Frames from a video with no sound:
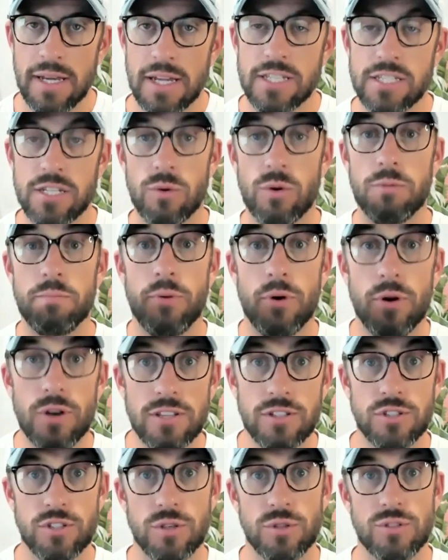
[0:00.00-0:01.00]
And so I'd put
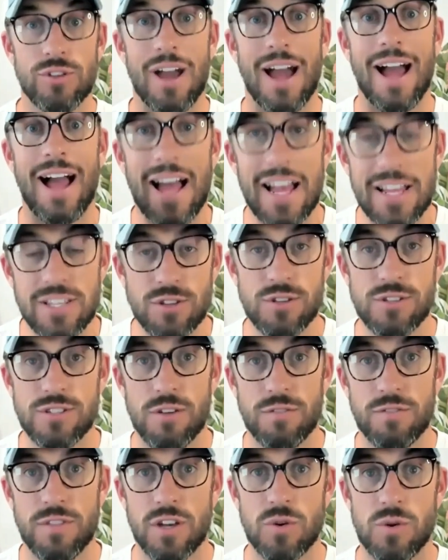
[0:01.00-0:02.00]
it to you to ask
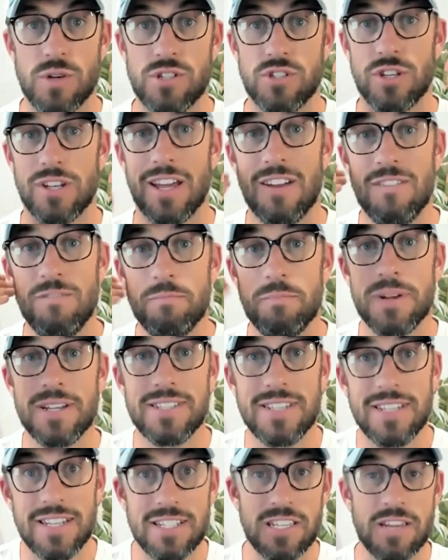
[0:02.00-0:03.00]
yourself the question, if
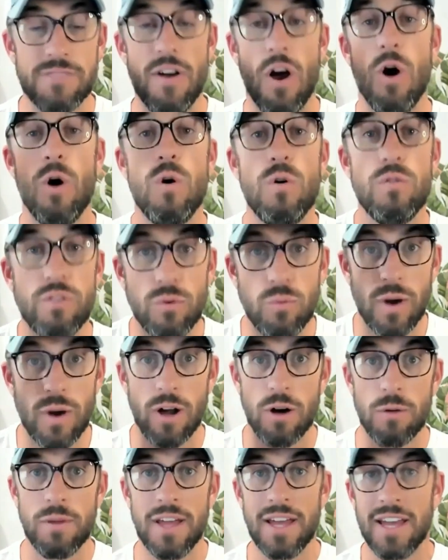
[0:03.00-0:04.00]
busyness, if
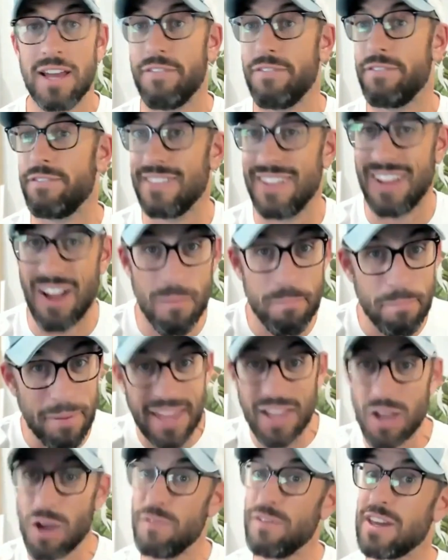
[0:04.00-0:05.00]
overwhelm, if
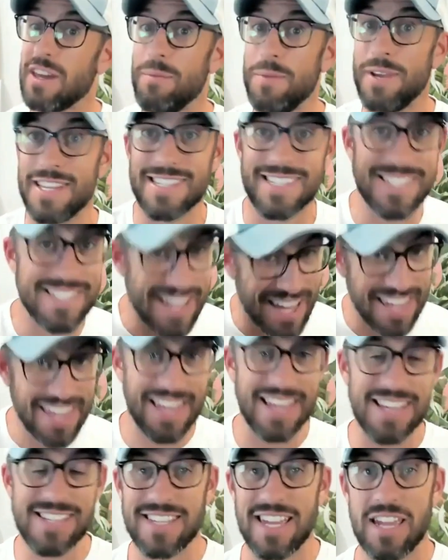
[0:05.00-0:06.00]
being overcommitted and saying
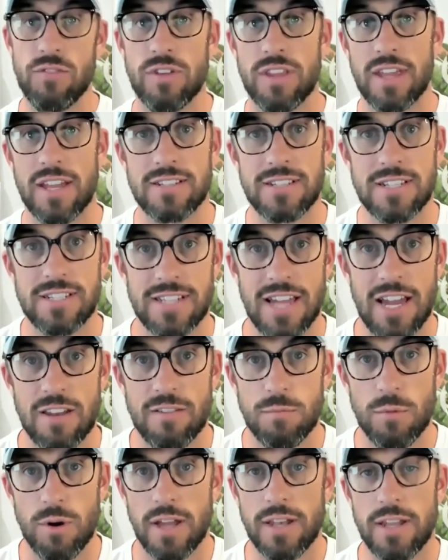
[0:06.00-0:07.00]
yes to everything is a state
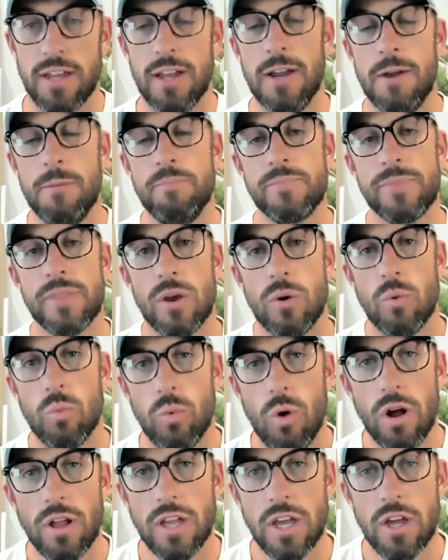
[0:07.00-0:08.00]
of mind,
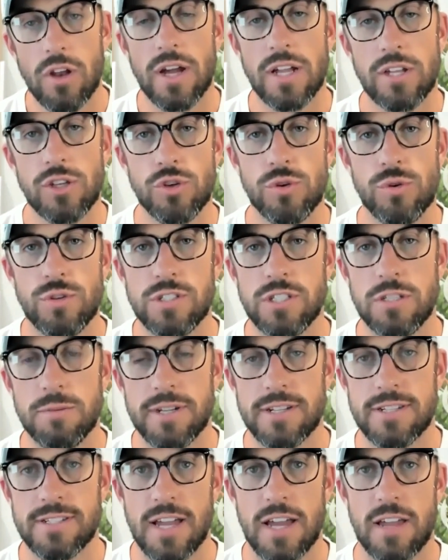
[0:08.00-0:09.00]
what can I choose to be
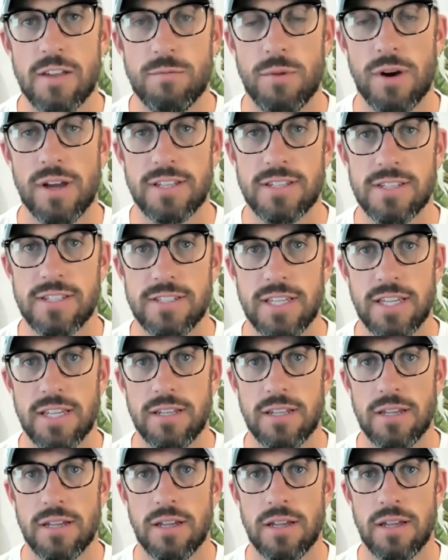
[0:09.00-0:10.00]
a state of mind
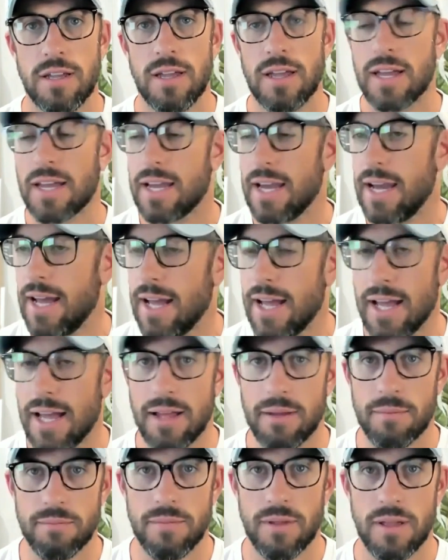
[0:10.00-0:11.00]
instead?
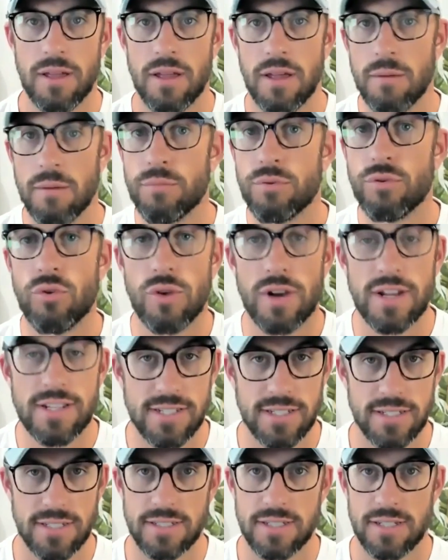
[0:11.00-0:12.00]
Calm,
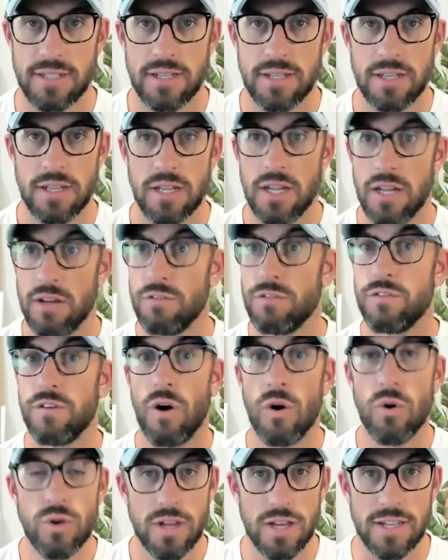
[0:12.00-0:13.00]
present,
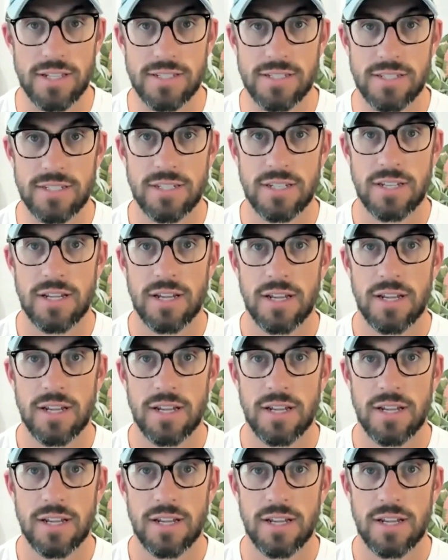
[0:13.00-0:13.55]
focused,